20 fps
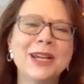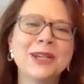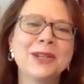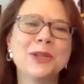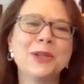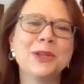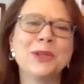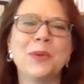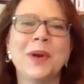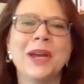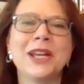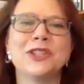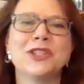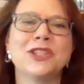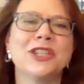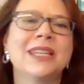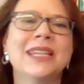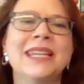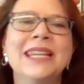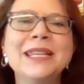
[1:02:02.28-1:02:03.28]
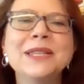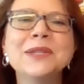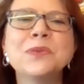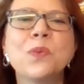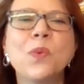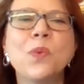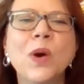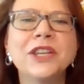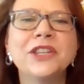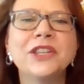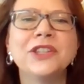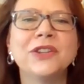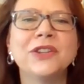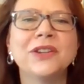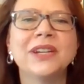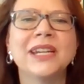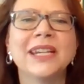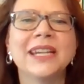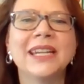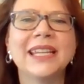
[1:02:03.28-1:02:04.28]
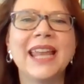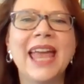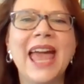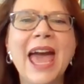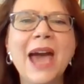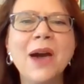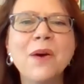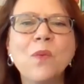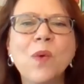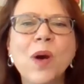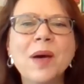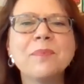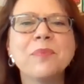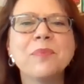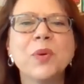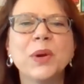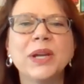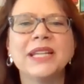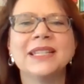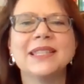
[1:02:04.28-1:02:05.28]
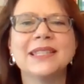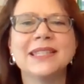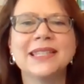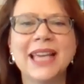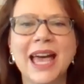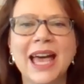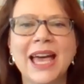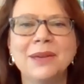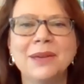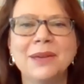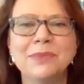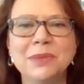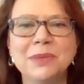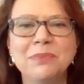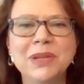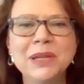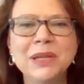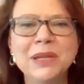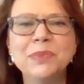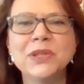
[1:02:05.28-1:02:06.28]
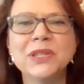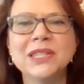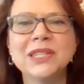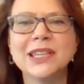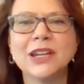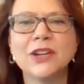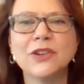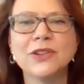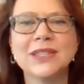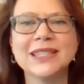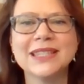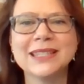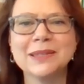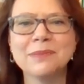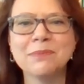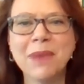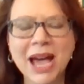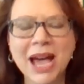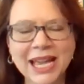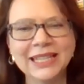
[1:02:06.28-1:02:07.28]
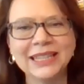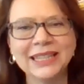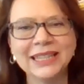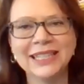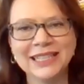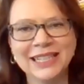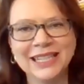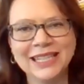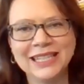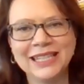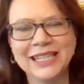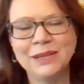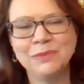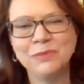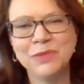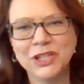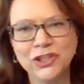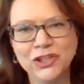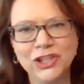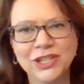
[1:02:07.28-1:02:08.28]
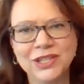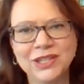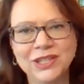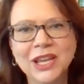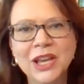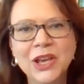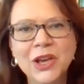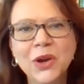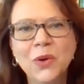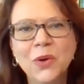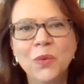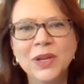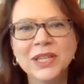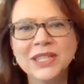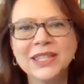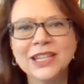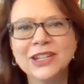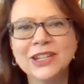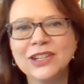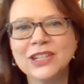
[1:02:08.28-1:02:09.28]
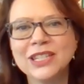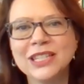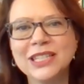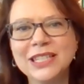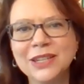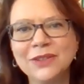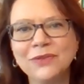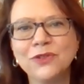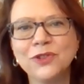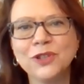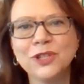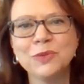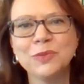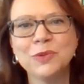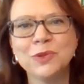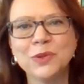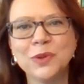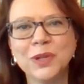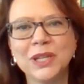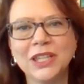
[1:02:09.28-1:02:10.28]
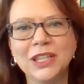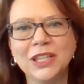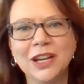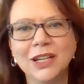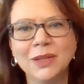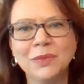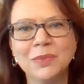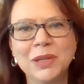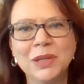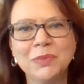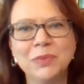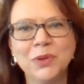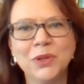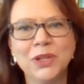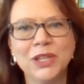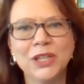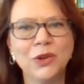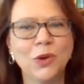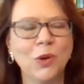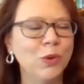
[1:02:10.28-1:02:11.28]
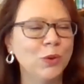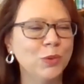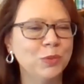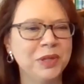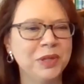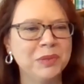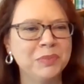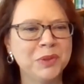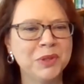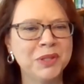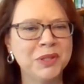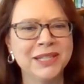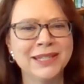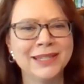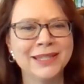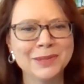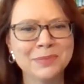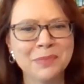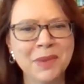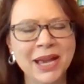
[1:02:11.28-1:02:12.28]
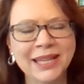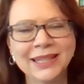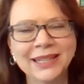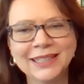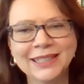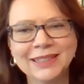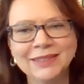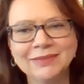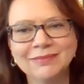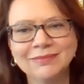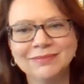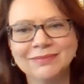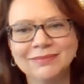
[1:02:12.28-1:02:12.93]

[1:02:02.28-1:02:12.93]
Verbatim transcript: a good question. He's wondering at what point in time did people start smiling in images? Was there a difference between young people and old people in smiling?